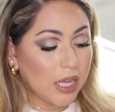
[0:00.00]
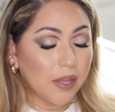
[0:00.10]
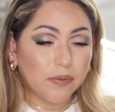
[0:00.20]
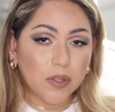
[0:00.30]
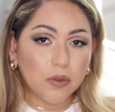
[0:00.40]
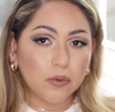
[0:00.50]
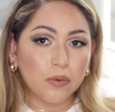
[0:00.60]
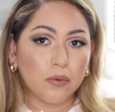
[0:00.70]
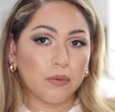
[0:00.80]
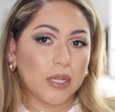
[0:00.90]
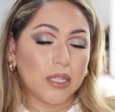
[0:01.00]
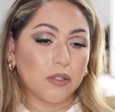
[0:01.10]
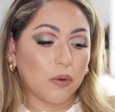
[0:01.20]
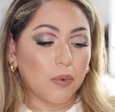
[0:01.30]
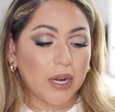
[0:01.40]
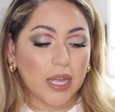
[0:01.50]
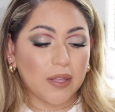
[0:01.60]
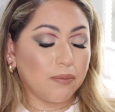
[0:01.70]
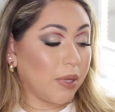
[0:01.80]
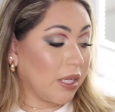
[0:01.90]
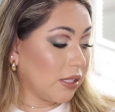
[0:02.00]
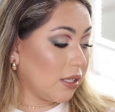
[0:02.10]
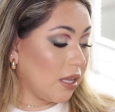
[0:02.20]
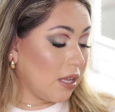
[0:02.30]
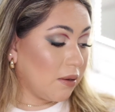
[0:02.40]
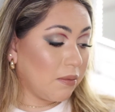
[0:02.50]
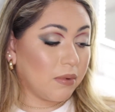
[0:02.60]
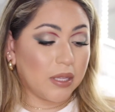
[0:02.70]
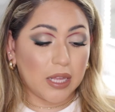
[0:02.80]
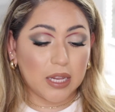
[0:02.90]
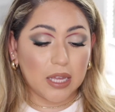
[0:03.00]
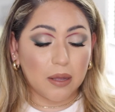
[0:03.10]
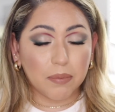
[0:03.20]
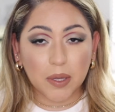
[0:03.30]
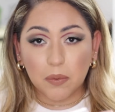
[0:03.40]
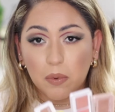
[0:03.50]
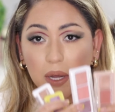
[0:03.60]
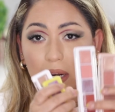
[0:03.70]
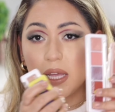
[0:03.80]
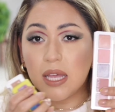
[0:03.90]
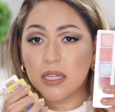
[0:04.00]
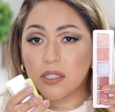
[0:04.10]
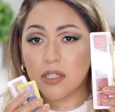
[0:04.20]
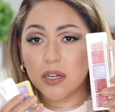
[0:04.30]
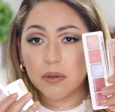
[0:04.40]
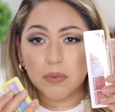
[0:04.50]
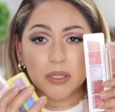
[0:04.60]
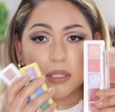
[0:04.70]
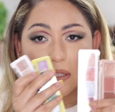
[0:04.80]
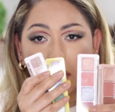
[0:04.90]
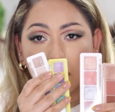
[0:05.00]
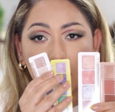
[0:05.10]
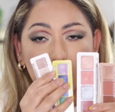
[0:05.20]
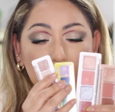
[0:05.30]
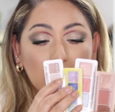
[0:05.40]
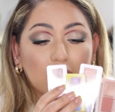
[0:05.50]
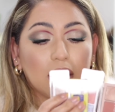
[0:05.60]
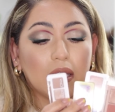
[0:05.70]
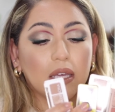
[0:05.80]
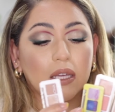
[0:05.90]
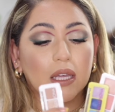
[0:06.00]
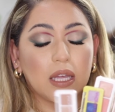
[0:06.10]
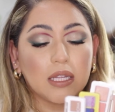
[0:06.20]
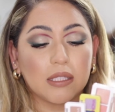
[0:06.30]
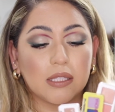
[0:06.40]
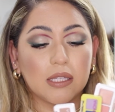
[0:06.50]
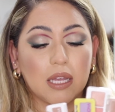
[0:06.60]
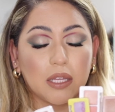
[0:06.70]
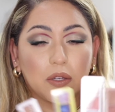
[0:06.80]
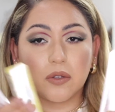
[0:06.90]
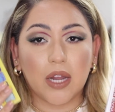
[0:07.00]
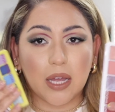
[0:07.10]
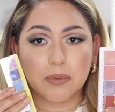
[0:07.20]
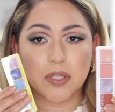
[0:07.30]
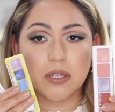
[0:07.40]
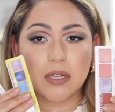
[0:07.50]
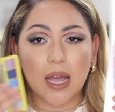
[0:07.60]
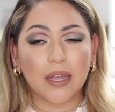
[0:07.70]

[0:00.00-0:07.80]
if you really don't want to invest in getting a big one, starting with the little ones, I think it's a good option.